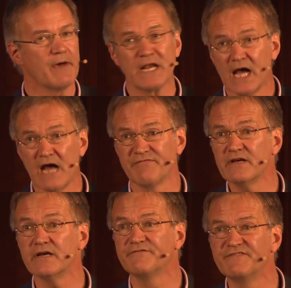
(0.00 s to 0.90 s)
I mean, I've
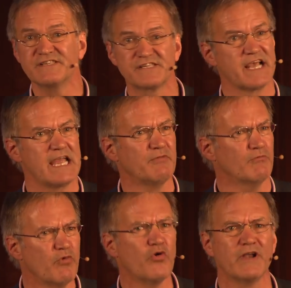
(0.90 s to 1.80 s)
heard Vince Cable
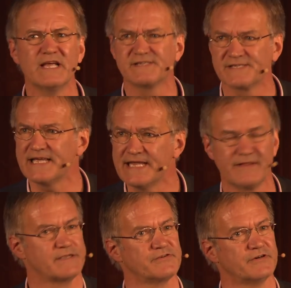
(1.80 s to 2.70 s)
more or less
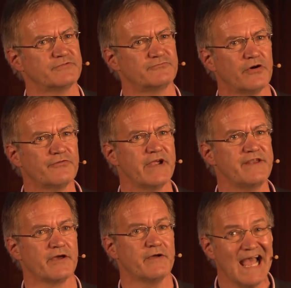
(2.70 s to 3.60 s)
saying this on
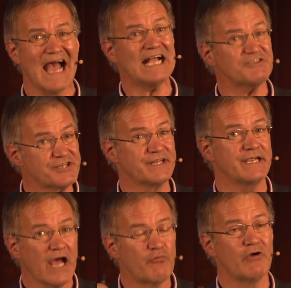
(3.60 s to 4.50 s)
radio.
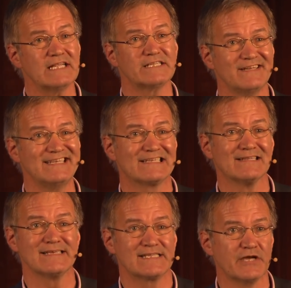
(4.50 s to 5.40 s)
Actually, relatively
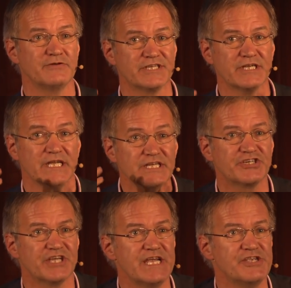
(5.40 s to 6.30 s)
little is going to
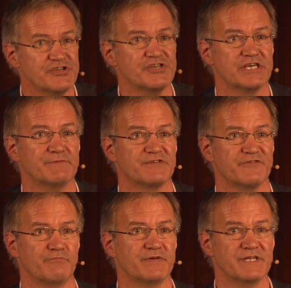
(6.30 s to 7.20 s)
change in terms of
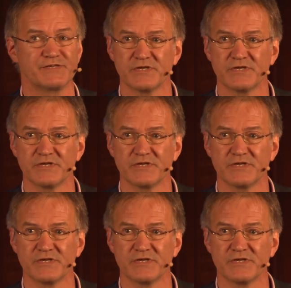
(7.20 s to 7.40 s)
openness.